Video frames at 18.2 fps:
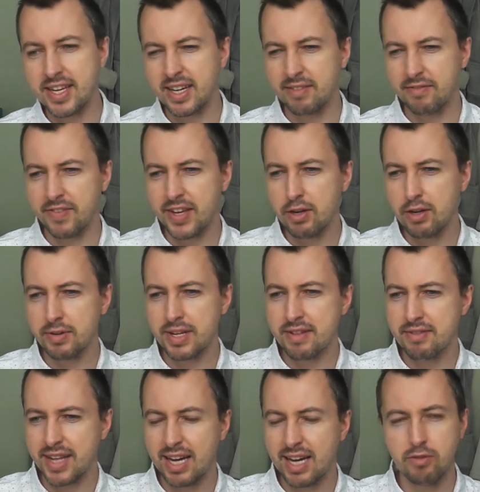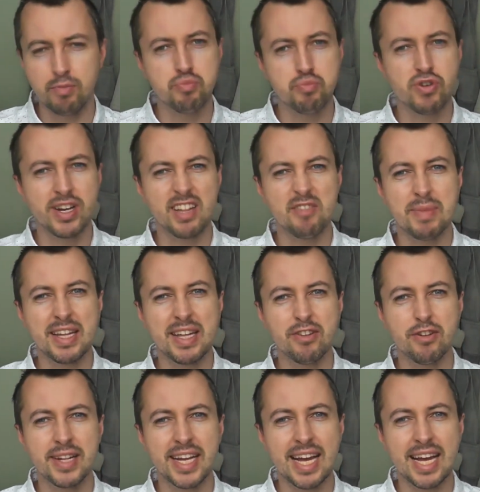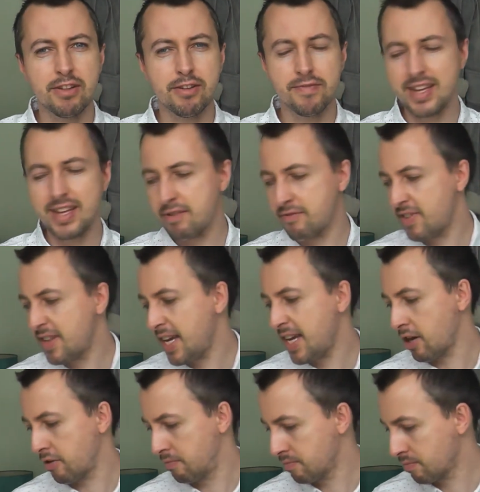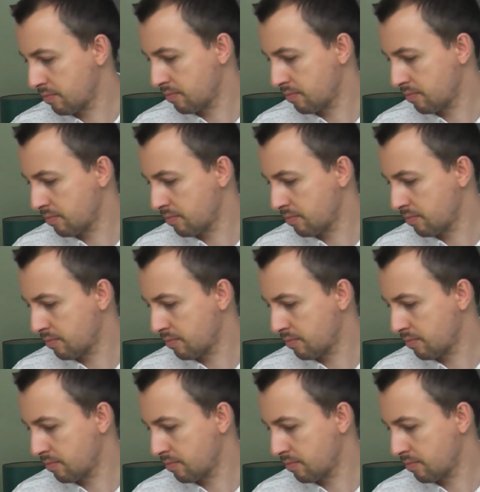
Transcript: I feel this now brings me to the end of this video.